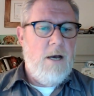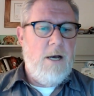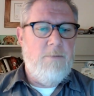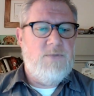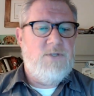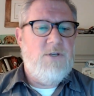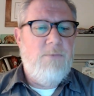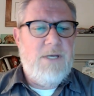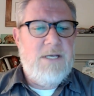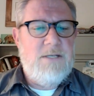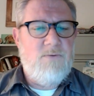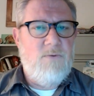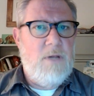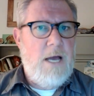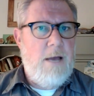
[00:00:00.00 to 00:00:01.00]
Um, so
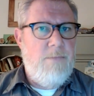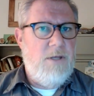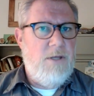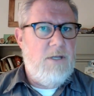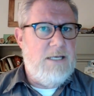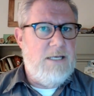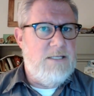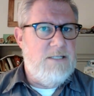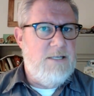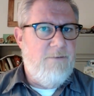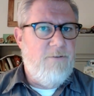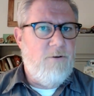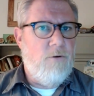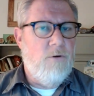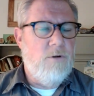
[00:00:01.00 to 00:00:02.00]
because reliability is
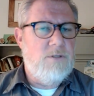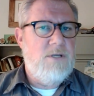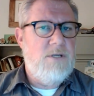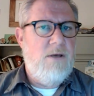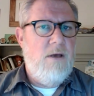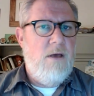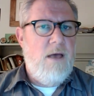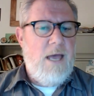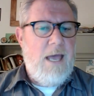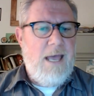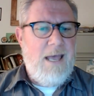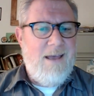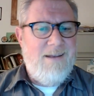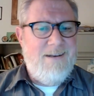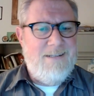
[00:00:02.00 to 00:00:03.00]
difficult
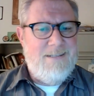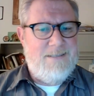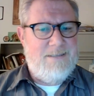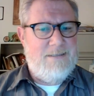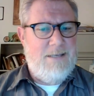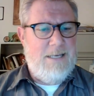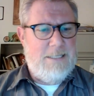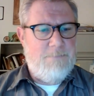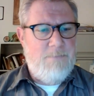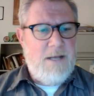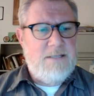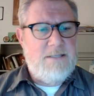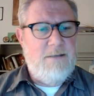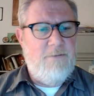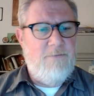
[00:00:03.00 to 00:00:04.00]
and it's
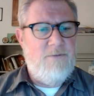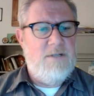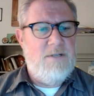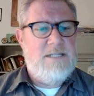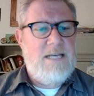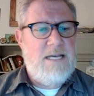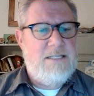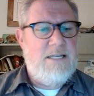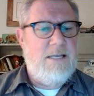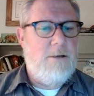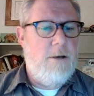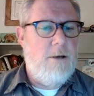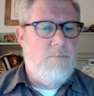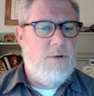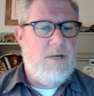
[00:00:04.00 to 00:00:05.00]
expensive, testing
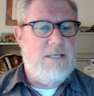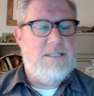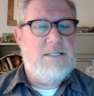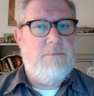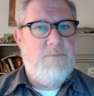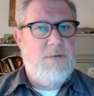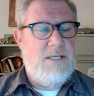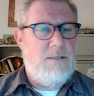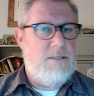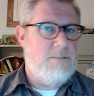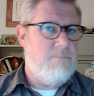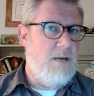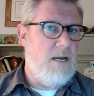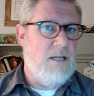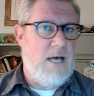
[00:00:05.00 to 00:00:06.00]
companies p-
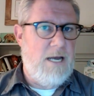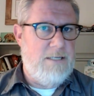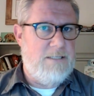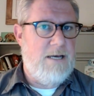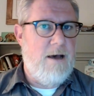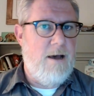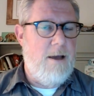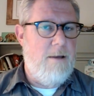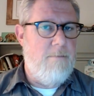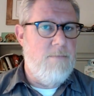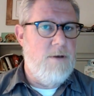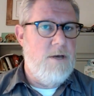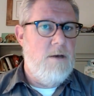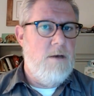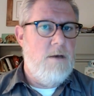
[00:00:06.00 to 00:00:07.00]
spend a lot of
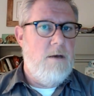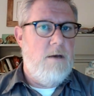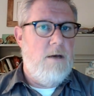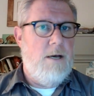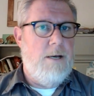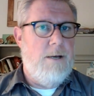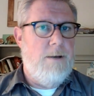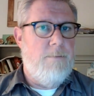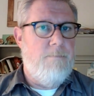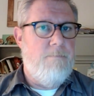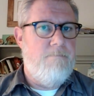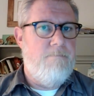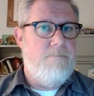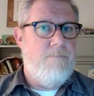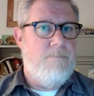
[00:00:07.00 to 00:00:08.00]
time um,
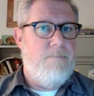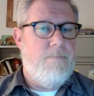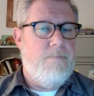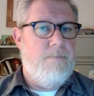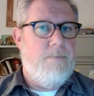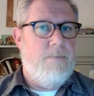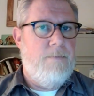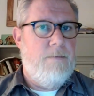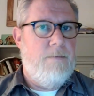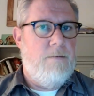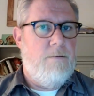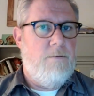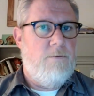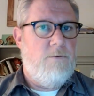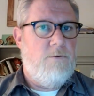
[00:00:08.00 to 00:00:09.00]

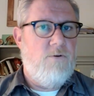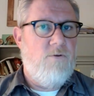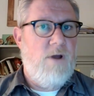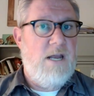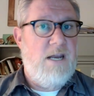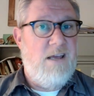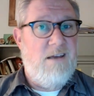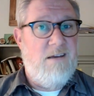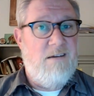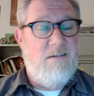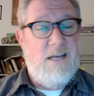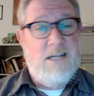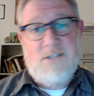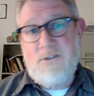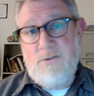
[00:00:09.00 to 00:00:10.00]
creating
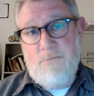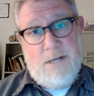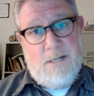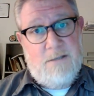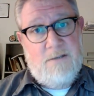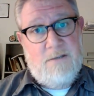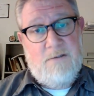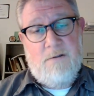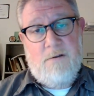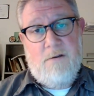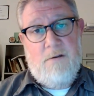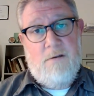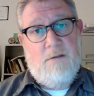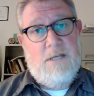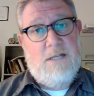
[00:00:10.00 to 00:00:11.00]
instruments
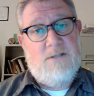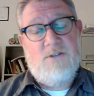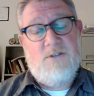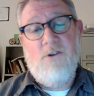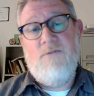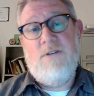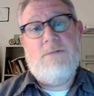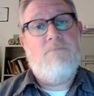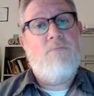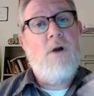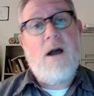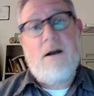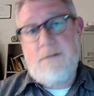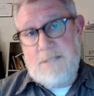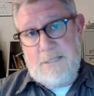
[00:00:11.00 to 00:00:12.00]
that served as
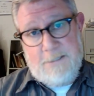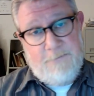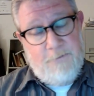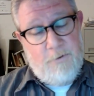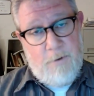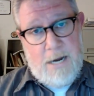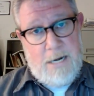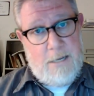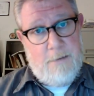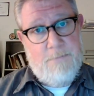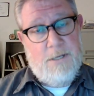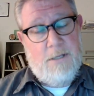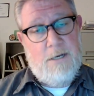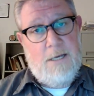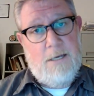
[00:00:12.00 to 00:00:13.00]
proxies for writing
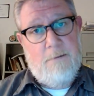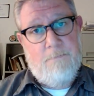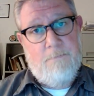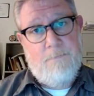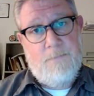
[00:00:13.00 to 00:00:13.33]
ability.